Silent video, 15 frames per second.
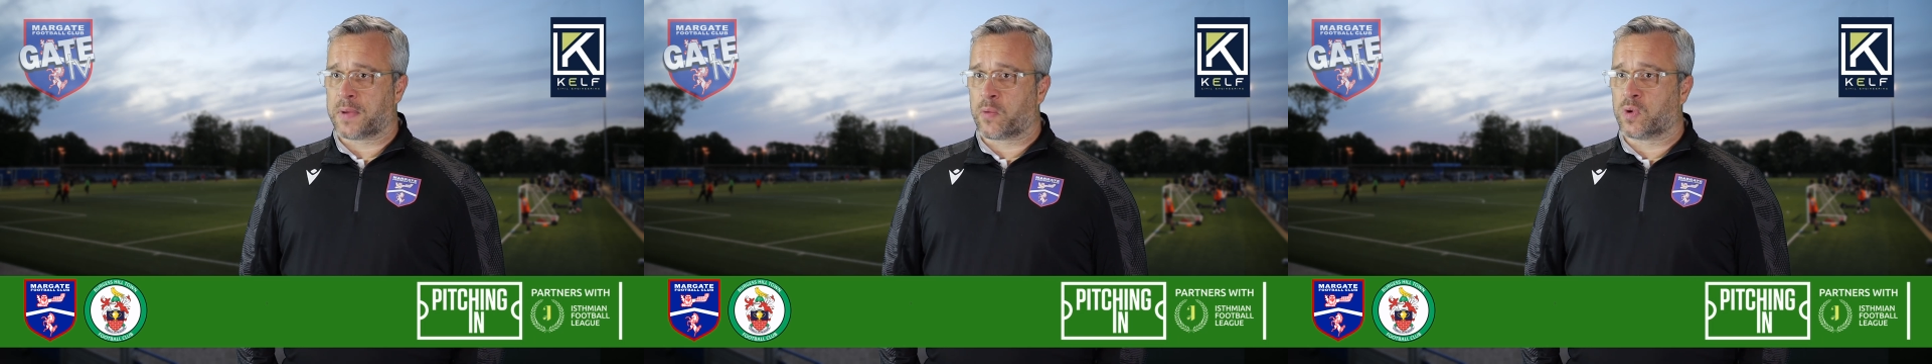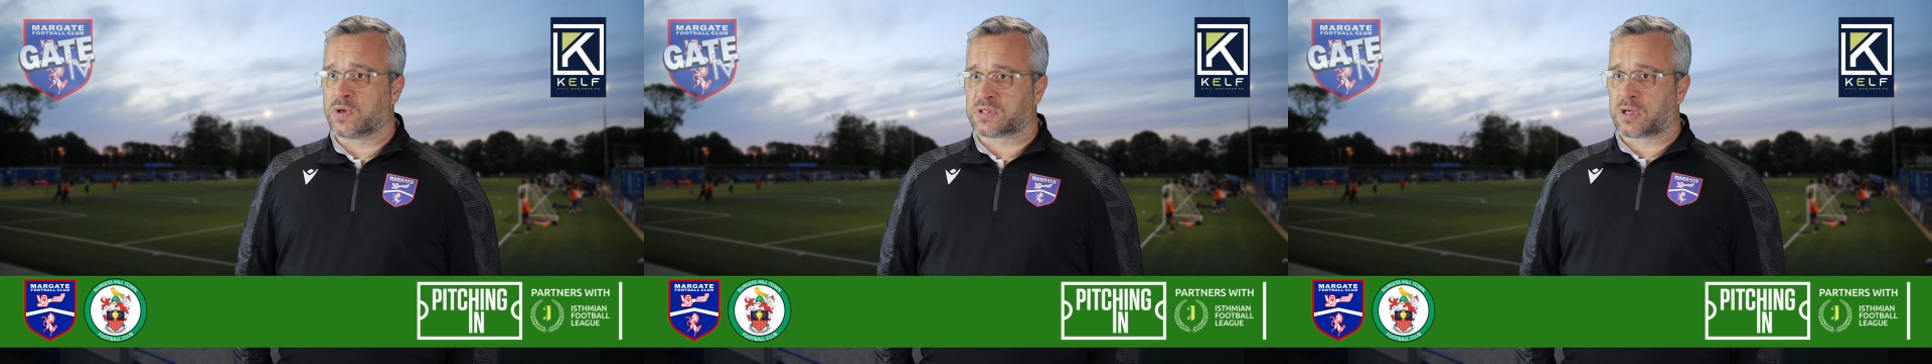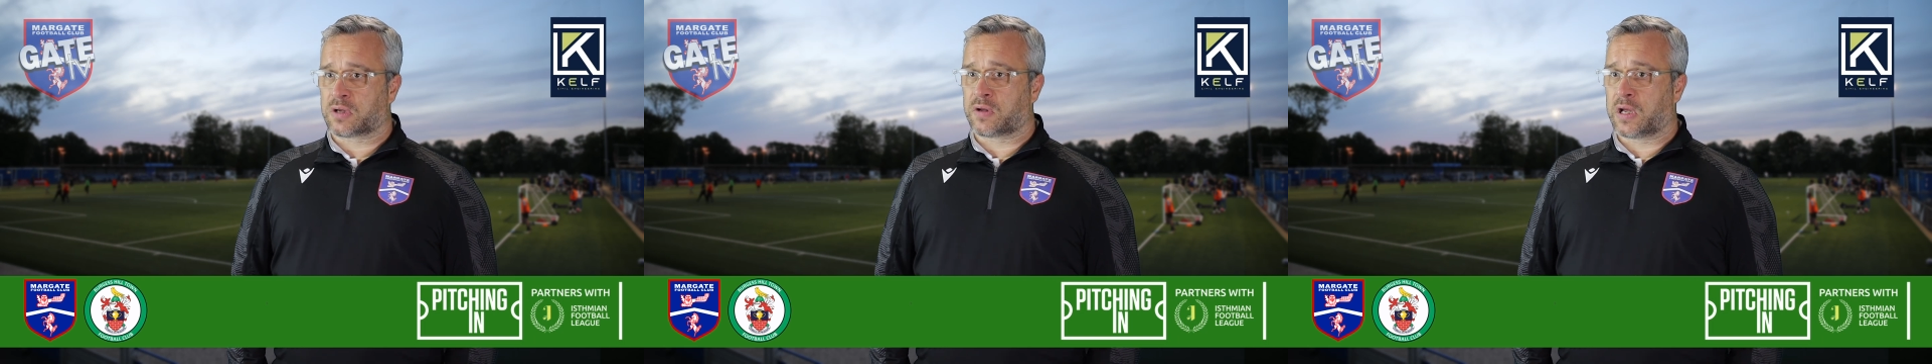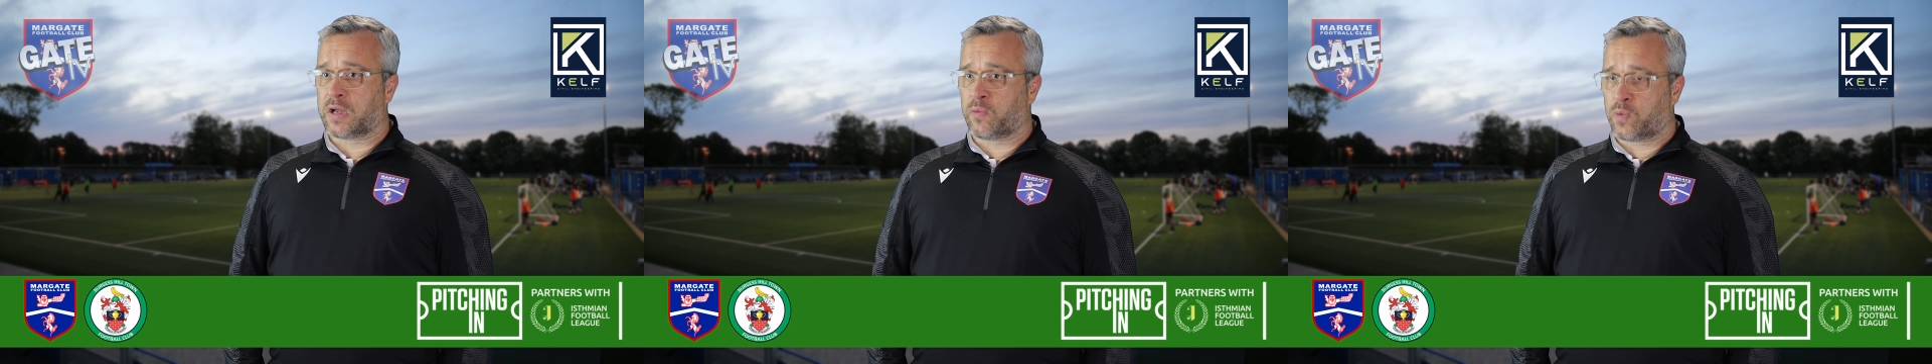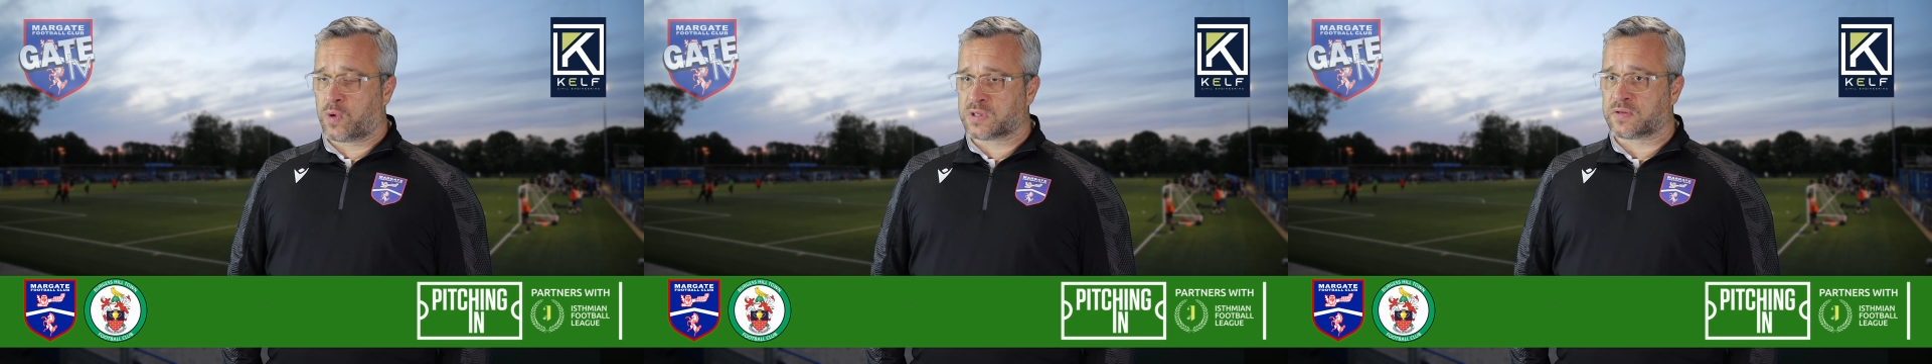It was
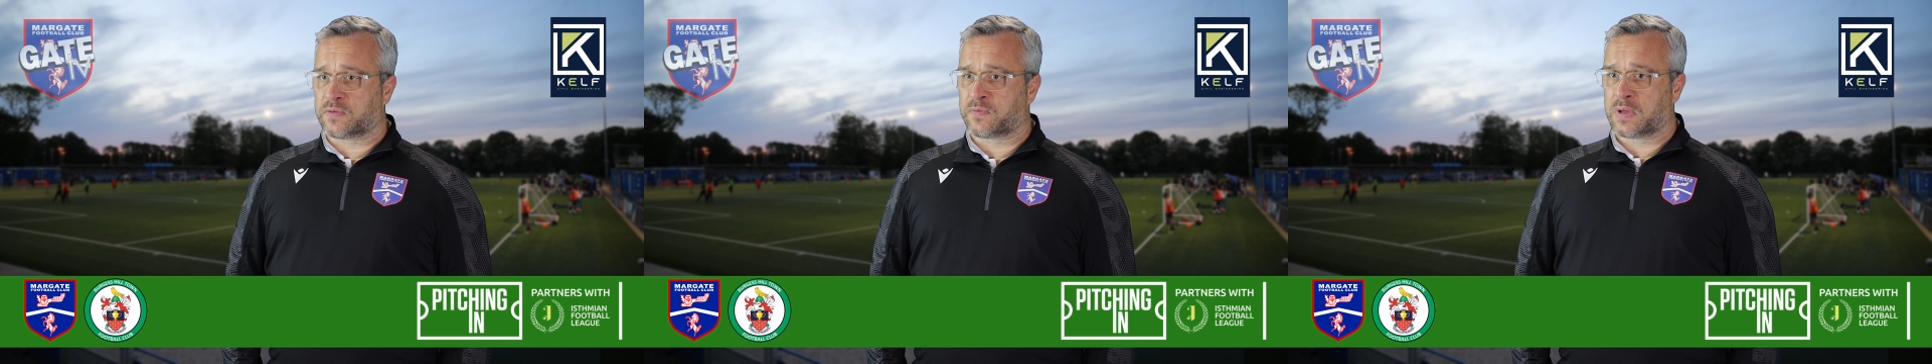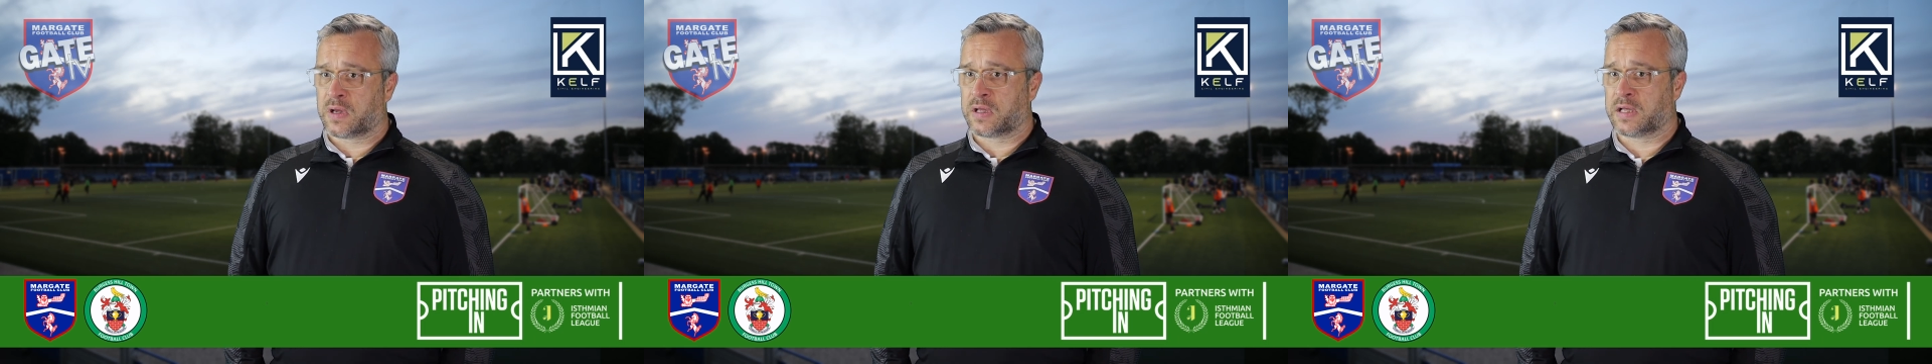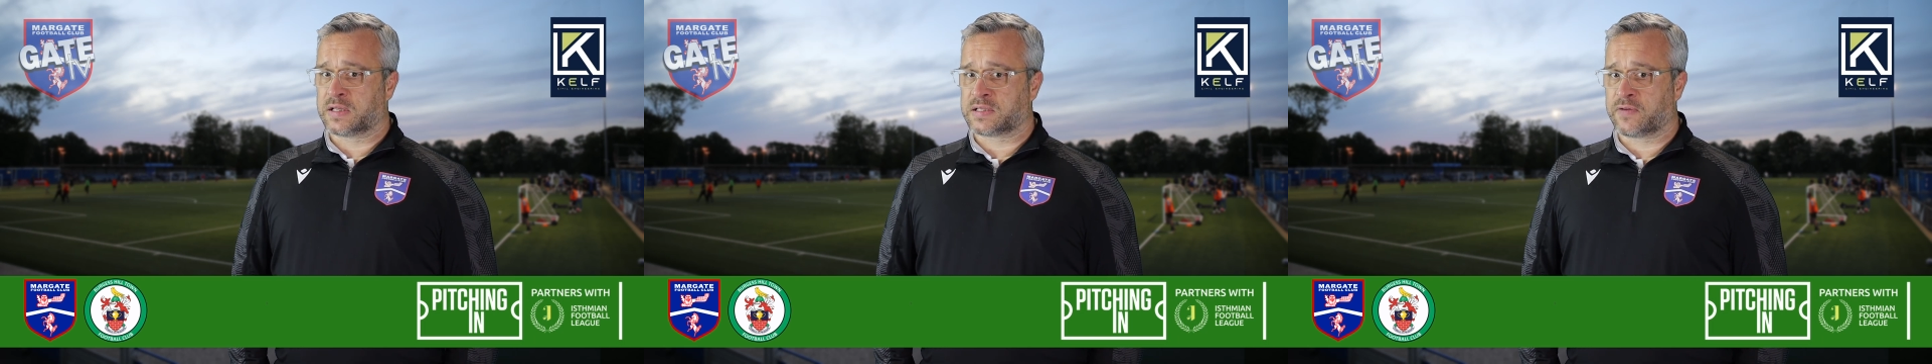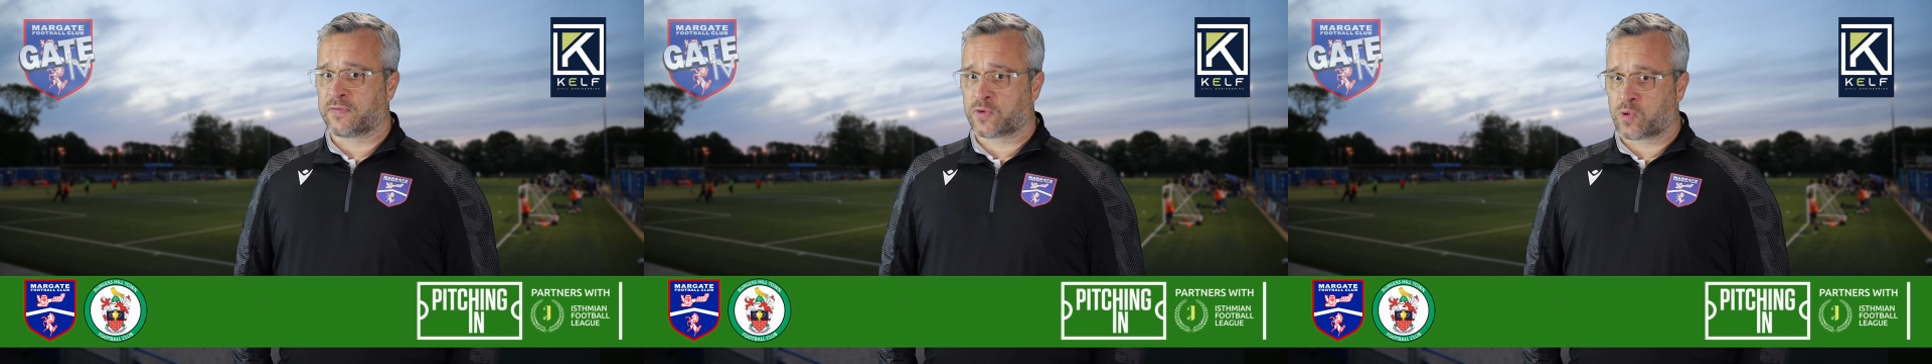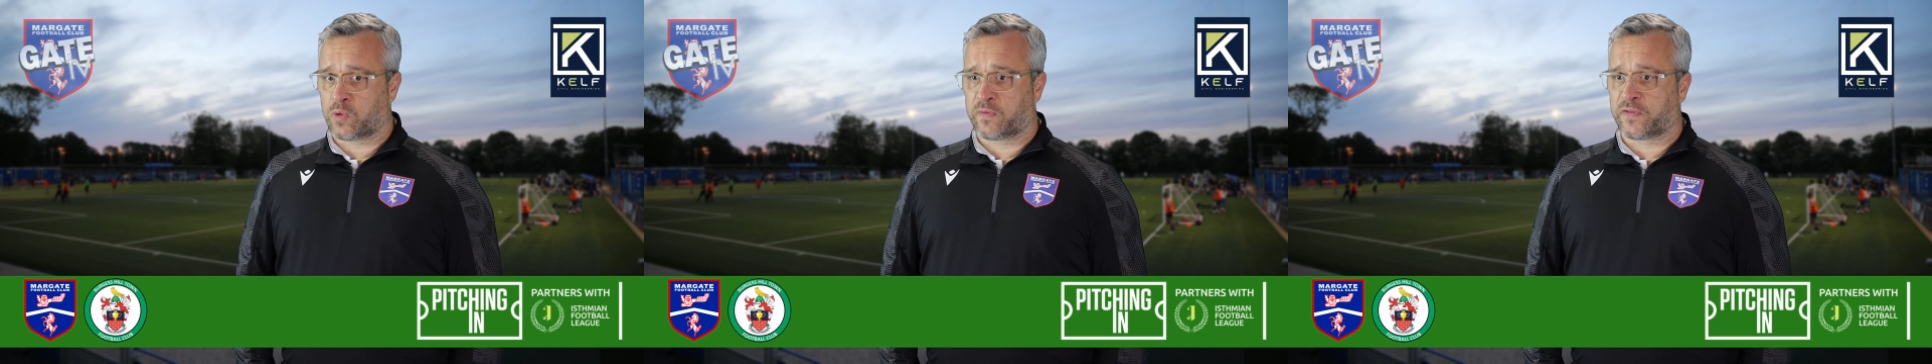a
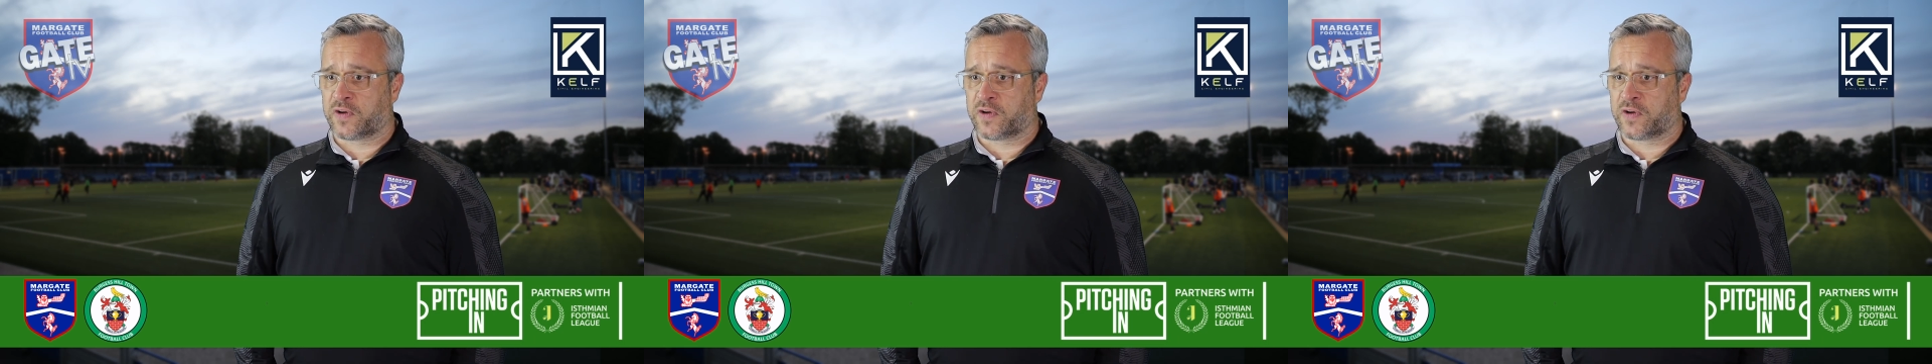difficult